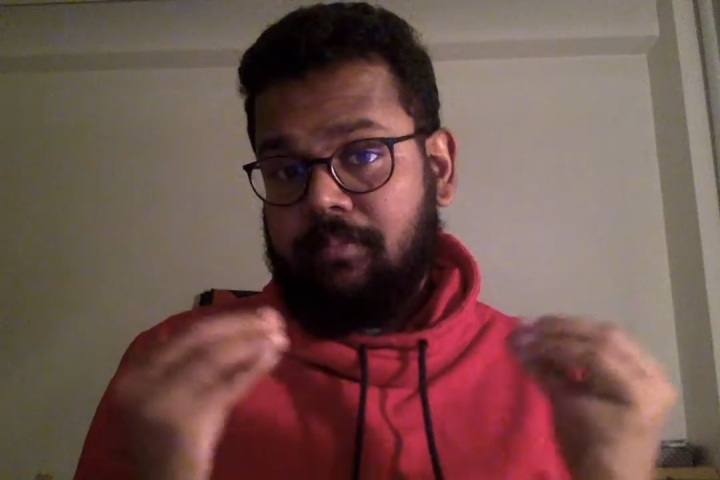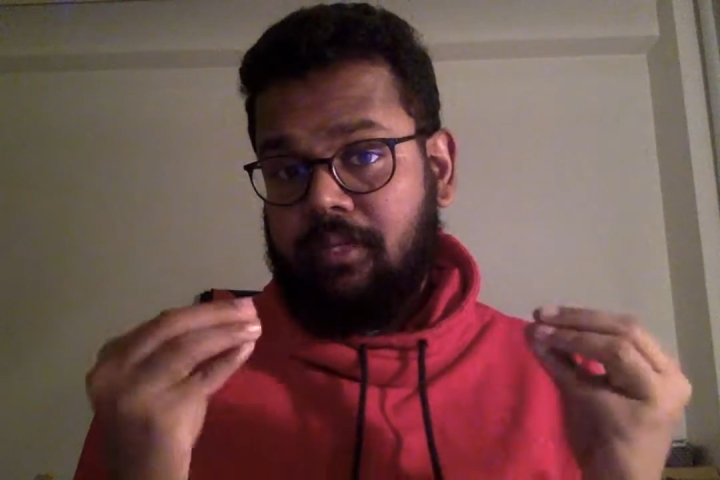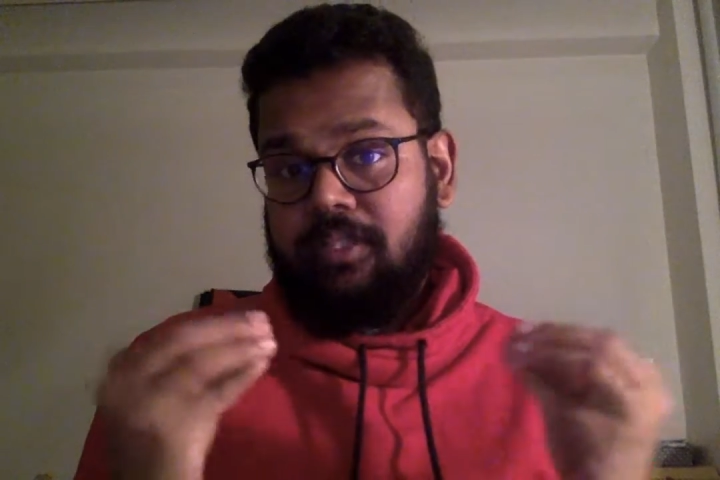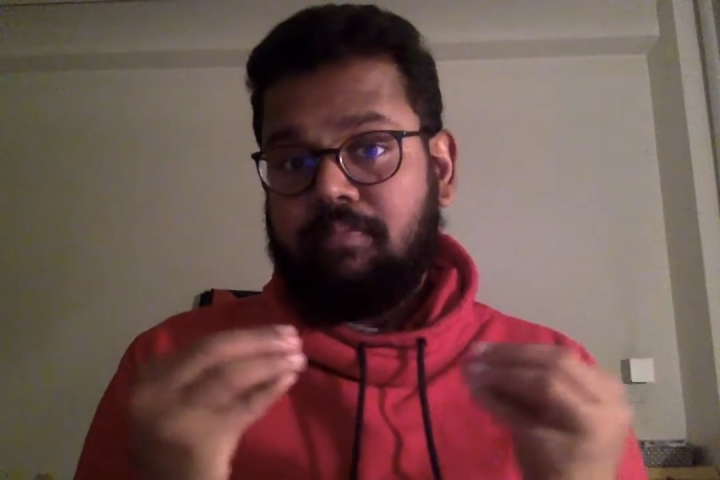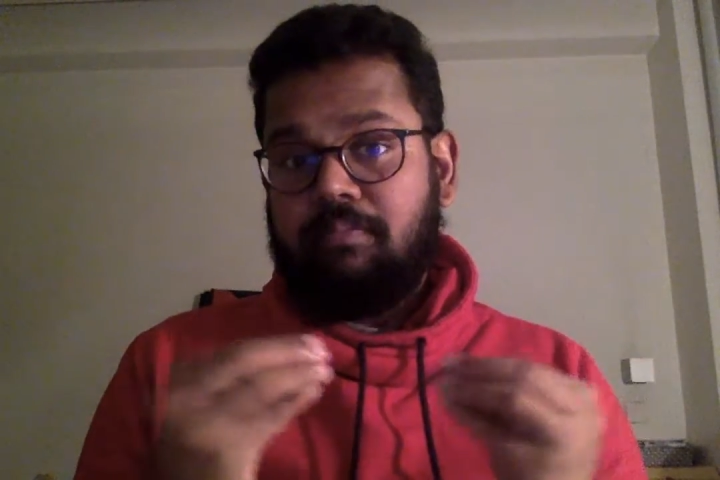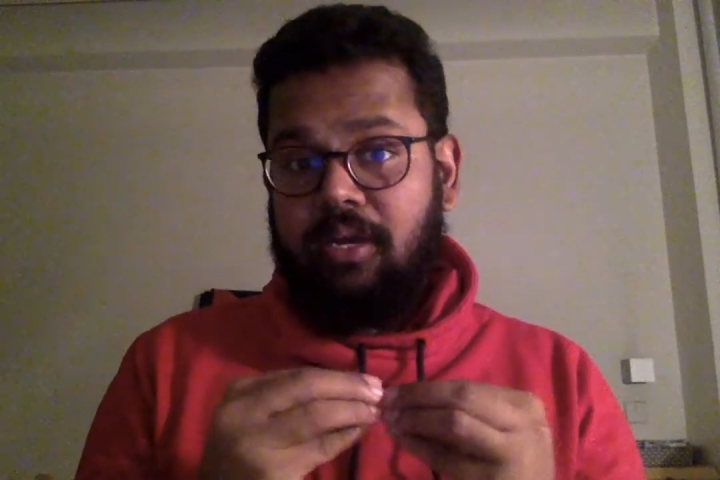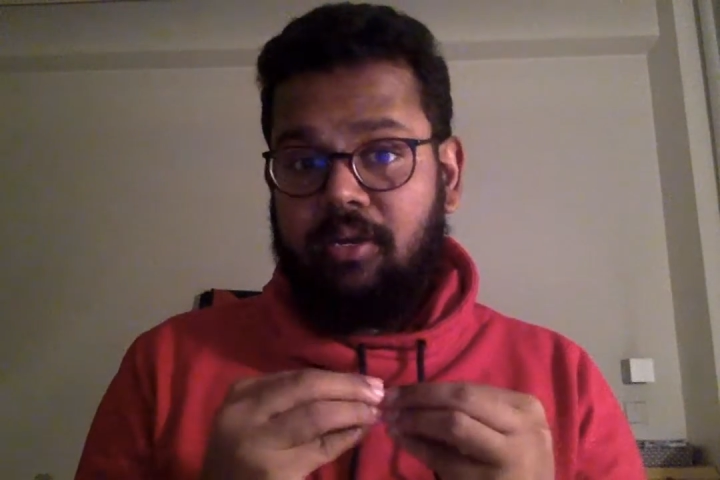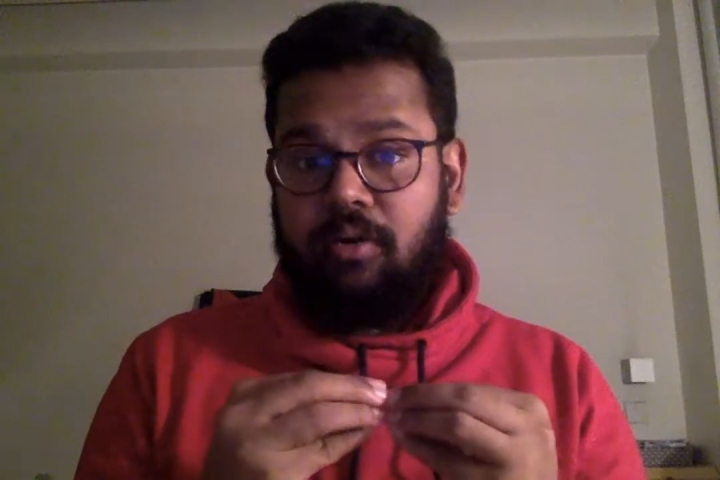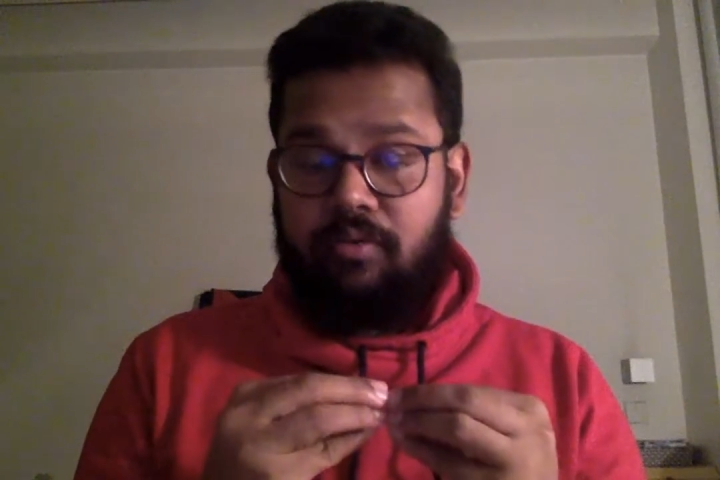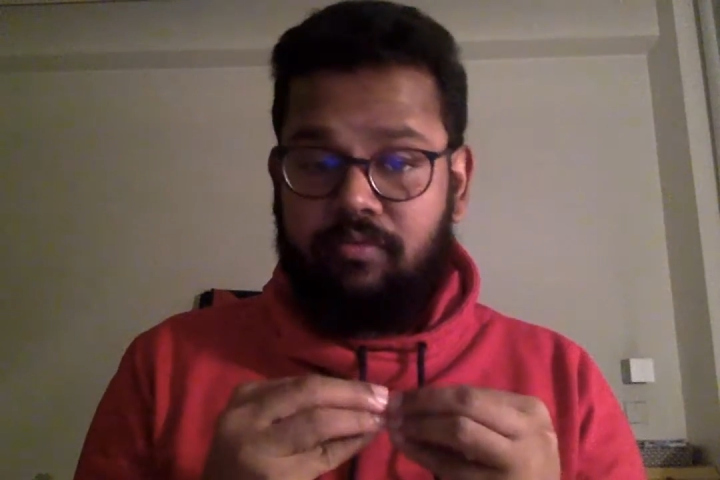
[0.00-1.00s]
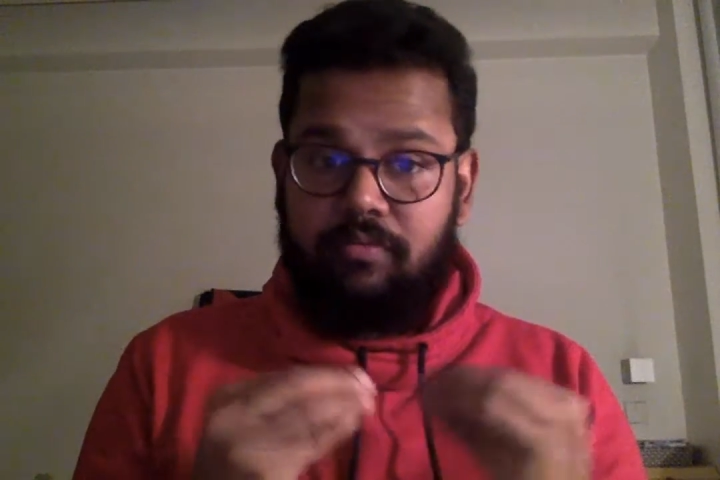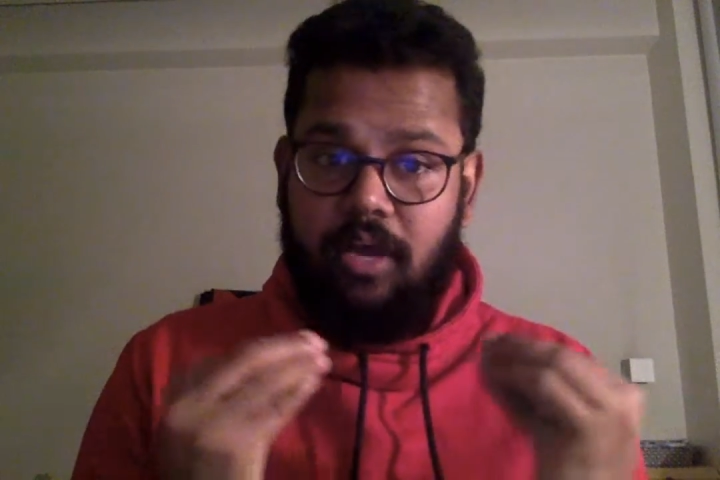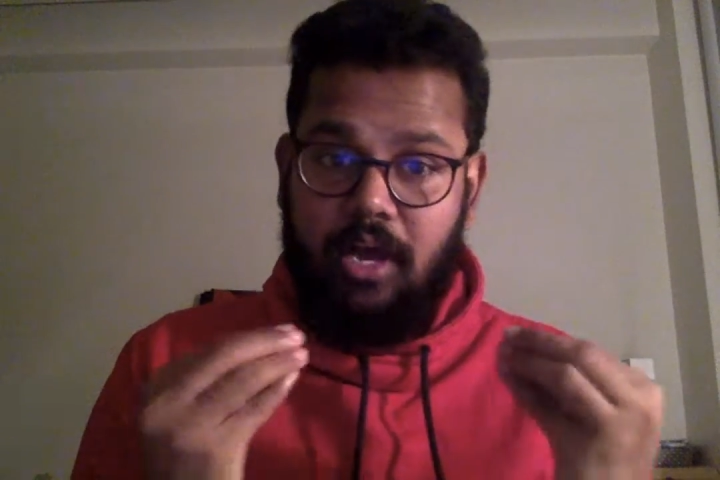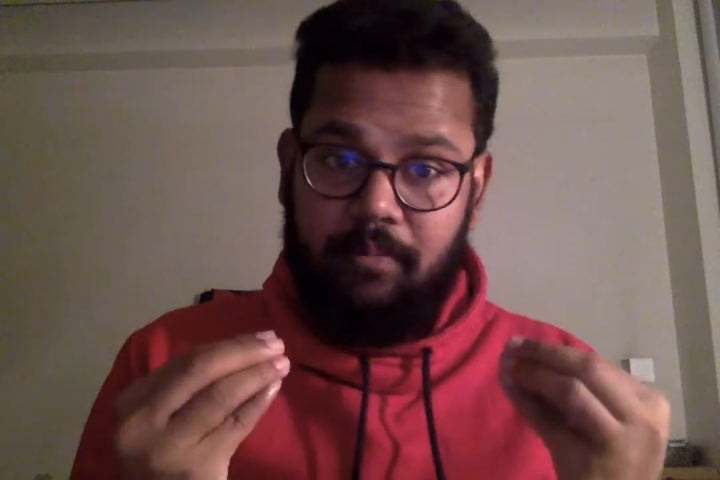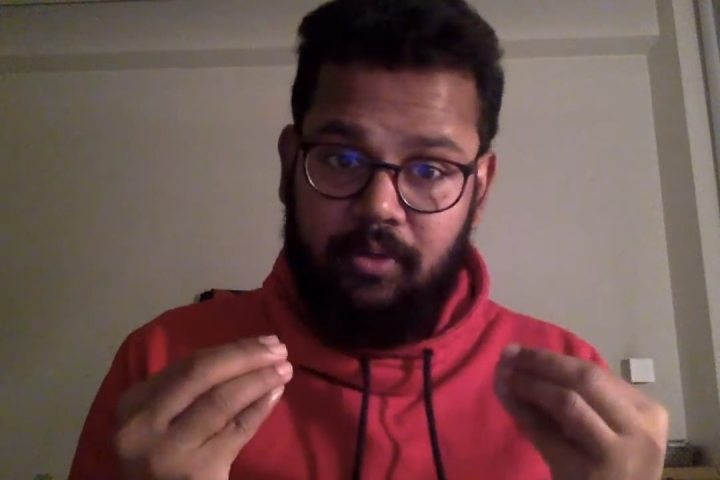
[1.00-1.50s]
is made of
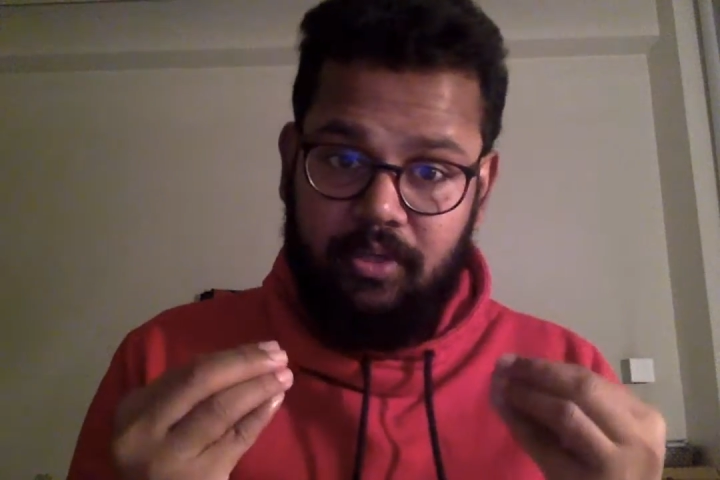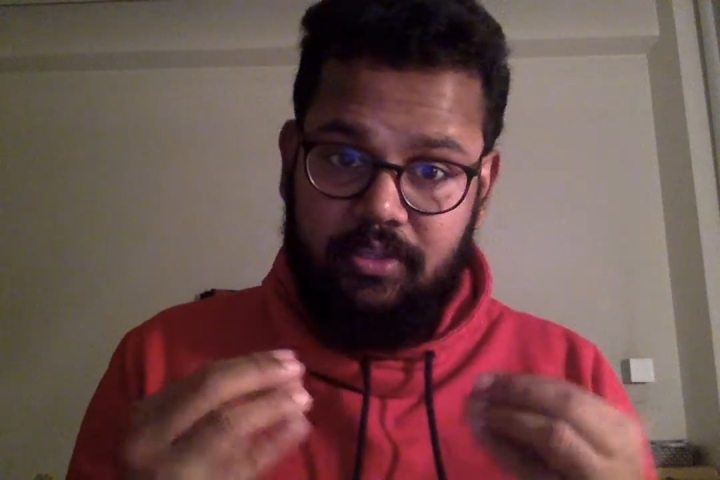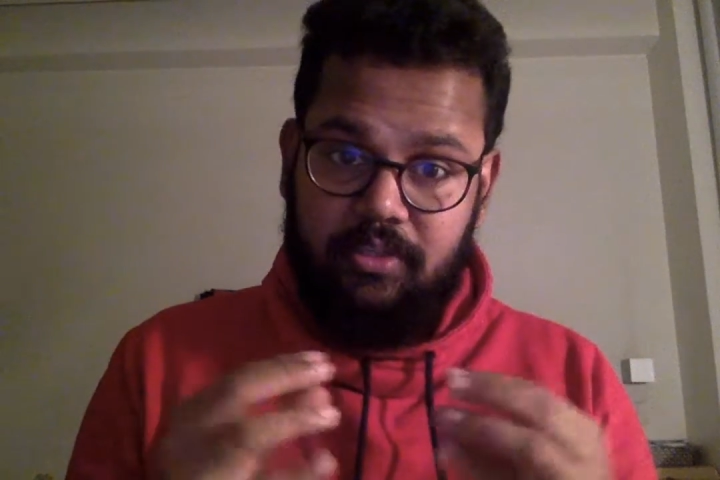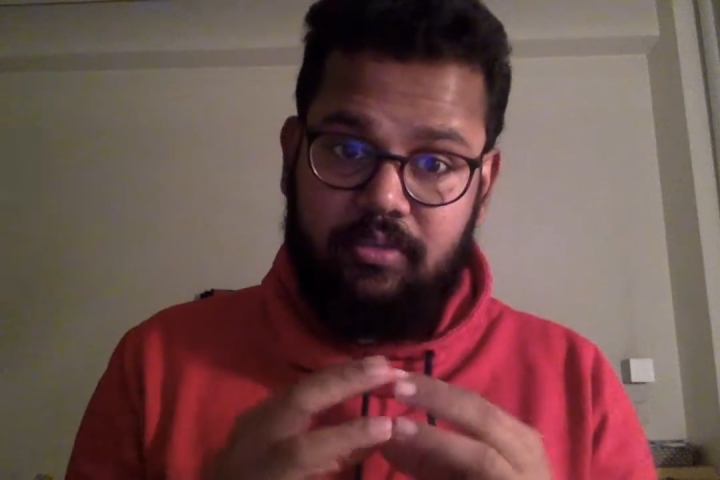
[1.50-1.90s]
amino acids.